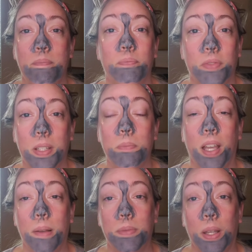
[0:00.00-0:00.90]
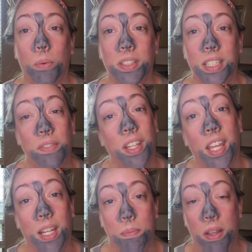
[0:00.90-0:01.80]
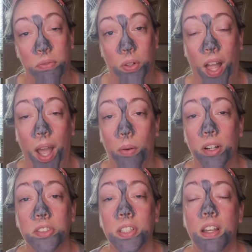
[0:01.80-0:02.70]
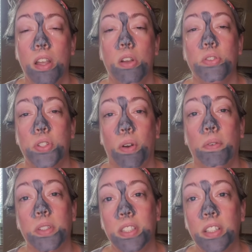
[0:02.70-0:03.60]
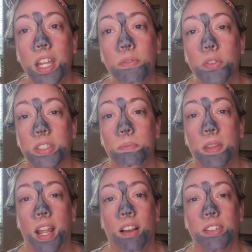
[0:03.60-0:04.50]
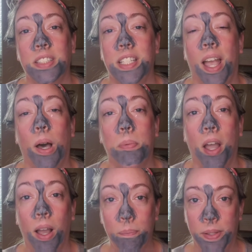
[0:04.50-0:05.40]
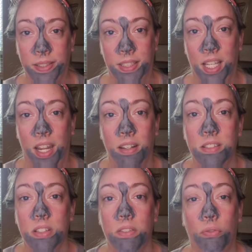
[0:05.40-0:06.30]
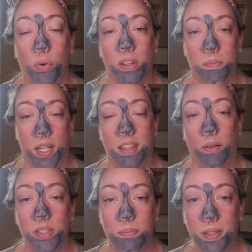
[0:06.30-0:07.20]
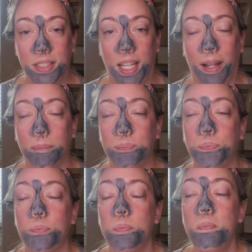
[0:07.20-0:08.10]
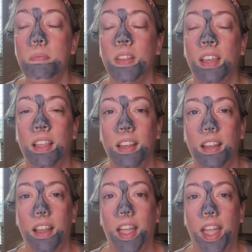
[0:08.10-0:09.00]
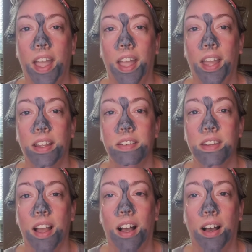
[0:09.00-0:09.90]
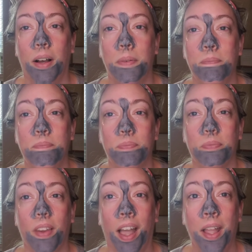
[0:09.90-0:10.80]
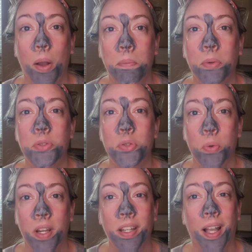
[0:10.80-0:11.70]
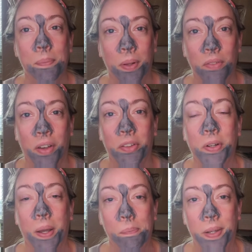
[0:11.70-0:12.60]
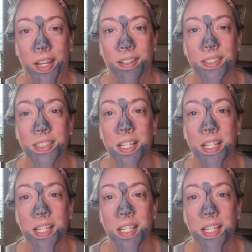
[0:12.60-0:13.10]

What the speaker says: sometimes I wasn't even getting my full hours. So I was looking for something else to help compensate for the money that was missing. And I almost joined a couple of other companies,